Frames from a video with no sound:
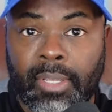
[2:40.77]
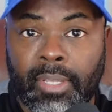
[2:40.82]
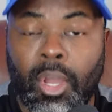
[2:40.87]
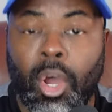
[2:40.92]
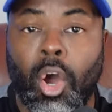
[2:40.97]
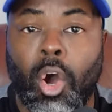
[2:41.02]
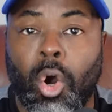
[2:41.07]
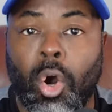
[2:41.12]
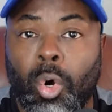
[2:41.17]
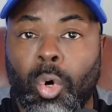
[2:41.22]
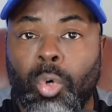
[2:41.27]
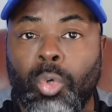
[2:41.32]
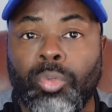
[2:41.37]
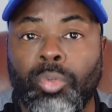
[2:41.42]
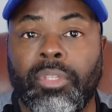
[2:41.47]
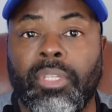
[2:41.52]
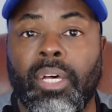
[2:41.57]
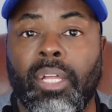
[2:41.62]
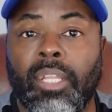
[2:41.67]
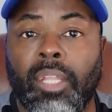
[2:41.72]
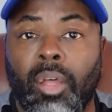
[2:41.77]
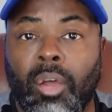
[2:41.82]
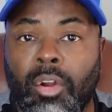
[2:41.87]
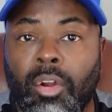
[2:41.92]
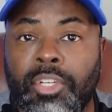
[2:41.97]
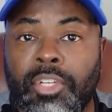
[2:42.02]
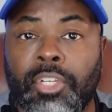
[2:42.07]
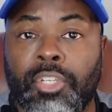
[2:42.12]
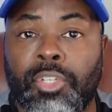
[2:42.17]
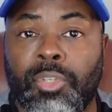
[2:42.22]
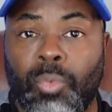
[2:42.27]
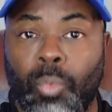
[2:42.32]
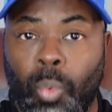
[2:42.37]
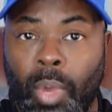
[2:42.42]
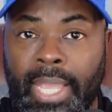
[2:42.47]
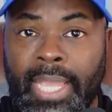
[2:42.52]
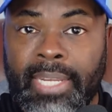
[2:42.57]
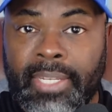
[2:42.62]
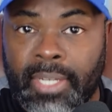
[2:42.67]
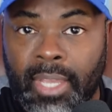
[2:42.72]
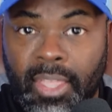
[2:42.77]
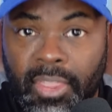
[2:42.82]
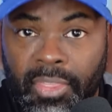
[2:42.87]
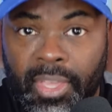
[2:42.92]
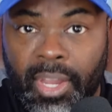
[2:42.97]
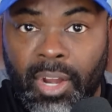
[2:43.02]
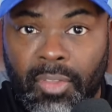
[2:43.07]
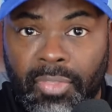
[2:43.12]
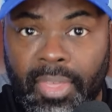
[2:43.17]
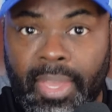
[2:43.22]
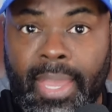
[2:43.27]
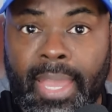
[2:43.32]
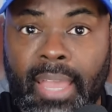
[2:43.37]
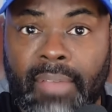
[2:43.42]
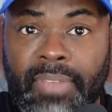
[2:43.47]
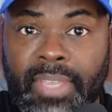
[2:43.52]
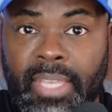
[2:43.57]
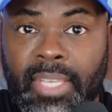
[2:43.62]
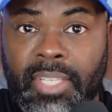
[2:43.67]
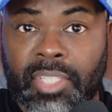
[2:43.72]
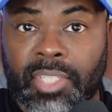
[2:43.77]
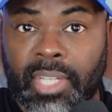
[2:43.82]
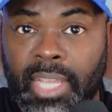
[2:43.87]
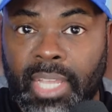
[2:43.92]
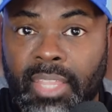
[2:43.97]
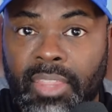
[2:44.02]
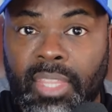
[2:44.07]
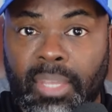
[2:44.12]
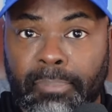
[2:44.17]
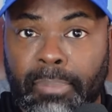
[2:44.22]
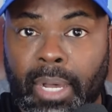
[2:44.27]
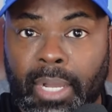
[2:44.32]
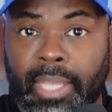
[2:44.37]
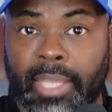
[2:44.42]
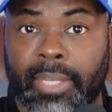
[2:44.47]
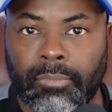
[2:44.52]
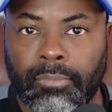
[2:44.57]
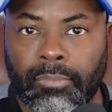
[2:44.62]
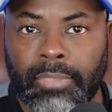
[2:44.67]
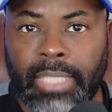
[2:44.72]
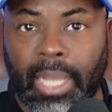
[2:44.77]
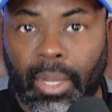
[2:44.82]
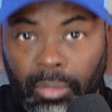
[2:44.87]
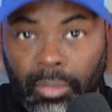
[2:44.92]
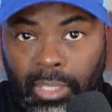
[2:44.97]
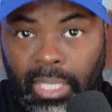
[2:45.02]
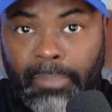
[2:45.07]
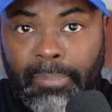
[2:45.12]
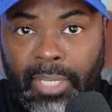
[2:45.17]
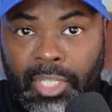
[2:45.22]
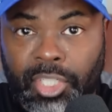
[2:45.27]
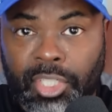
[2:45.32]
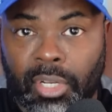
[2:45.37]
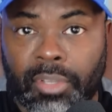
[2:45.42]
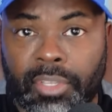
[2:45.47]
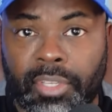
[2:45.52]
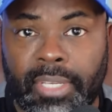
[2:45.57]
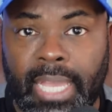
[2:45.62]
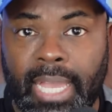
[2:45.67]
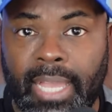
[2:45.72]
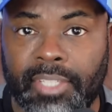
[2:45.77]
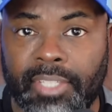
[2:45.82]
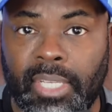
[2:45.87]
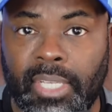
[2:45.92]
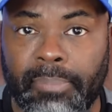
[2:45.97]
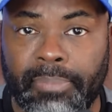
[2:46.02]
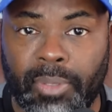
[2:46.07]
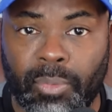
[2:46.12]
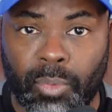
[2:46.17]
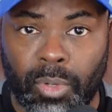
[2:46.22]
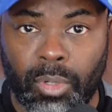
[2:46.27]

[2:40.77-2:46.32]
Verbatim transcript: hold the largest weight. They're the heaviest in the bucket. Now, let me show you guys something real